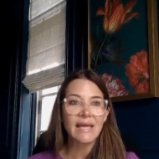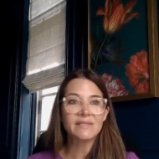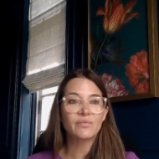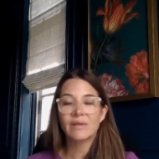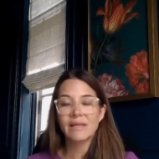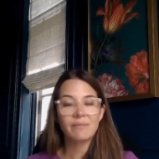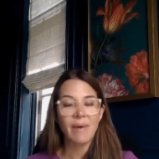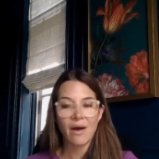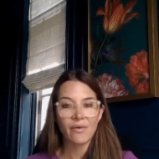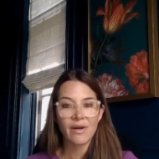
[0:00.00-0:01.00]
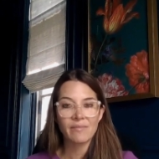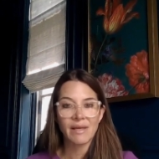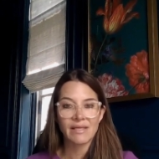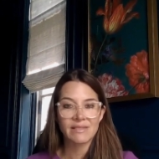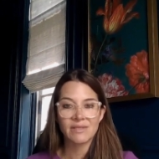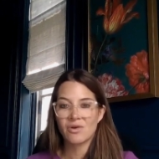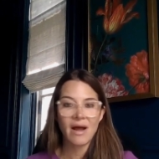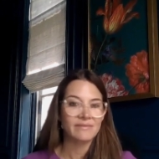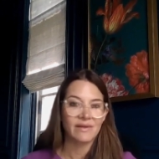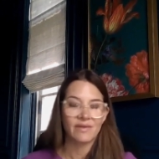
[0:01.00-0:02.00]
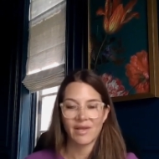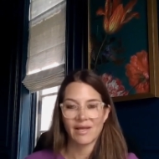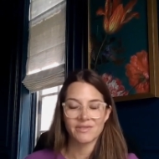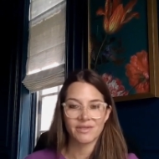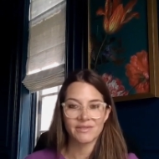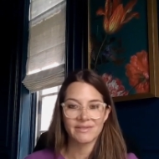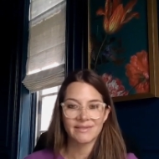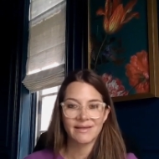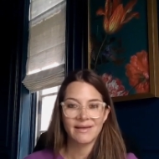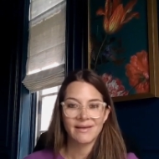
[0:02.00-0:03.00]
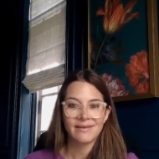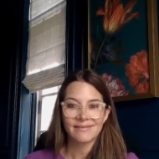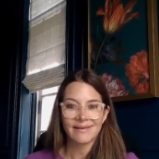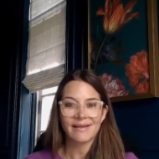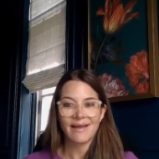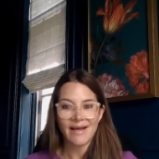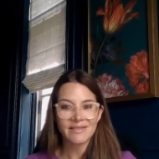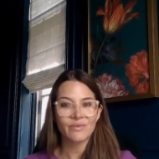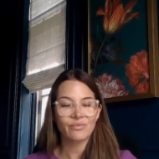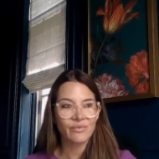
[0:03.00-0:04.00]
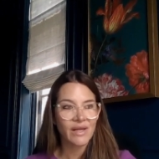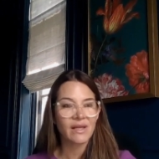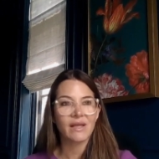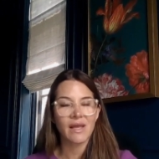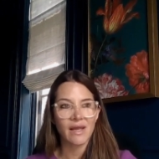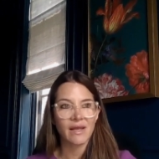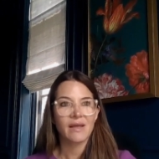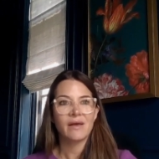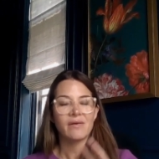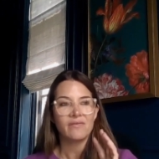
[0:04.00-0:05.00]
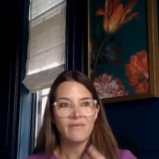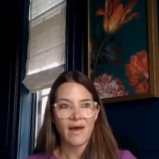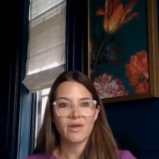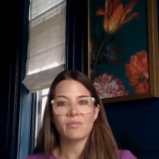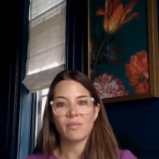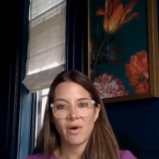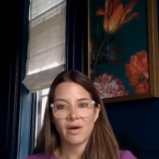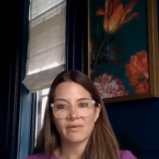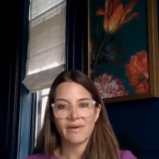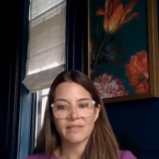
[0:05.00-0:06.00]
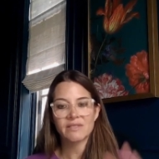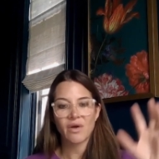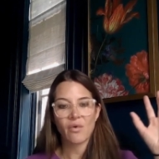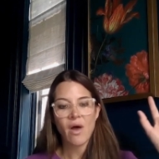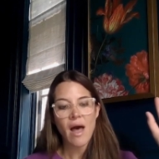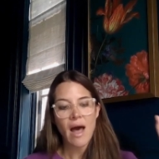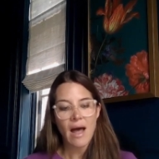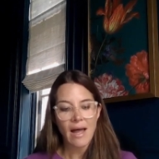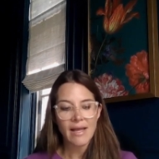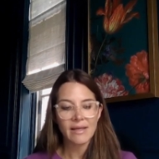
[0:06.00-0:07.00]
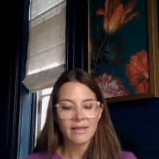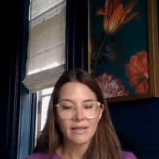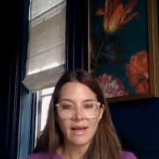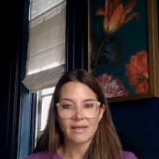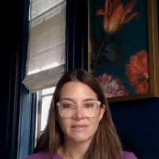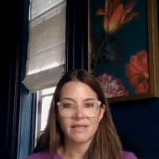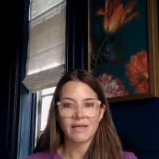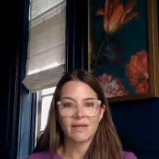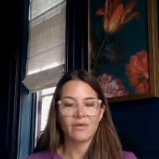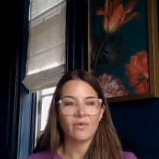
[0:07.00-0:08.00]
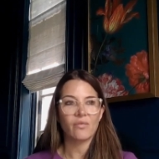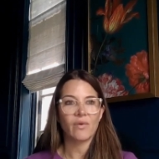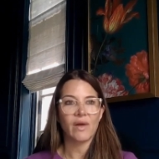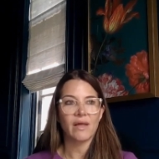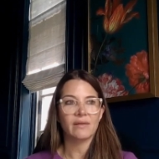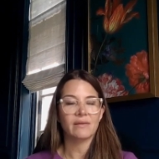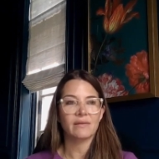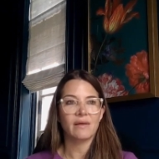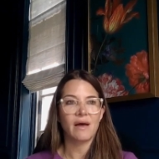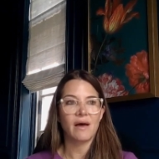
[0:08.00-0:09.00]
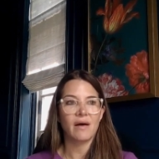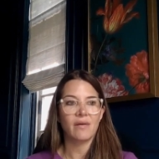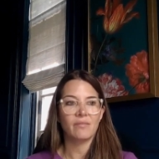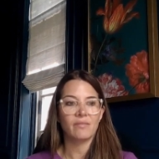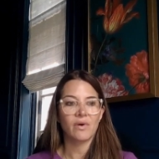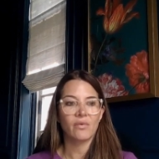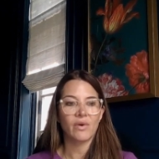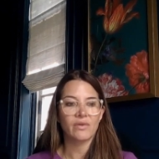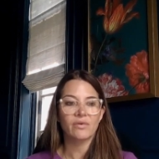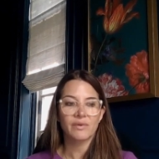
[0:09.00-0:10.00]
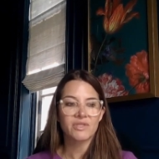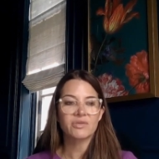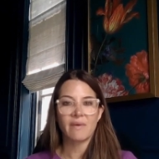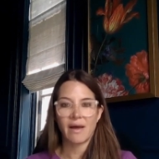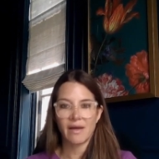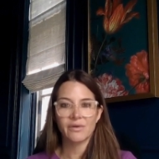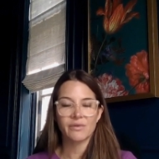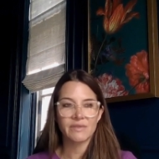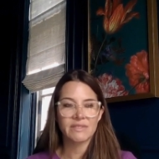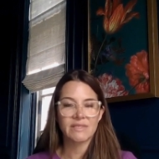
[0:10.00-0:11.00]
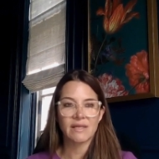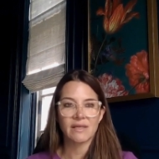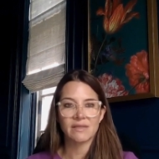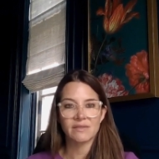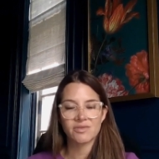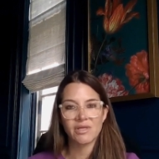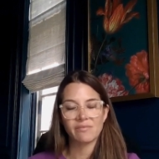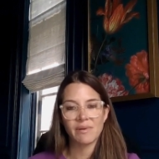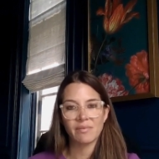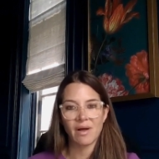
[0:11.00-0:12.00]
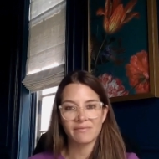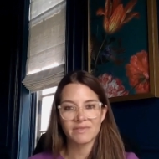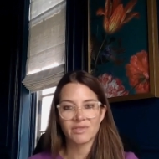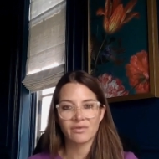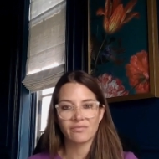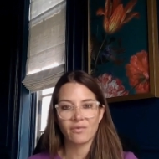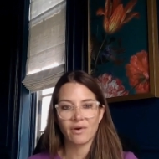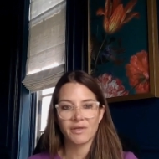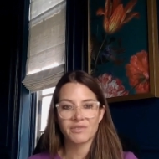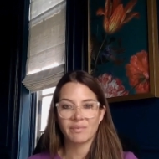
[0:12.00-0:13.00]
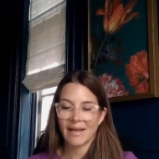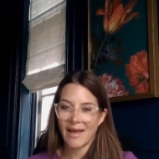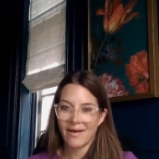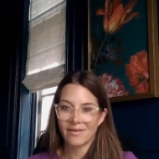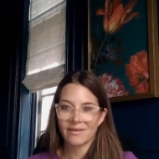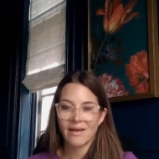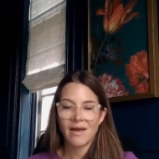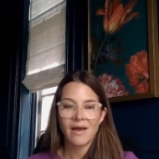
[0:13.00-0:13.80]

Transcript: It's really empowering because then you don't have to have all the answers. Like that's a really valuable part of it. So I had connected with um, with Karishma, who is the chief people officer for Spring Health.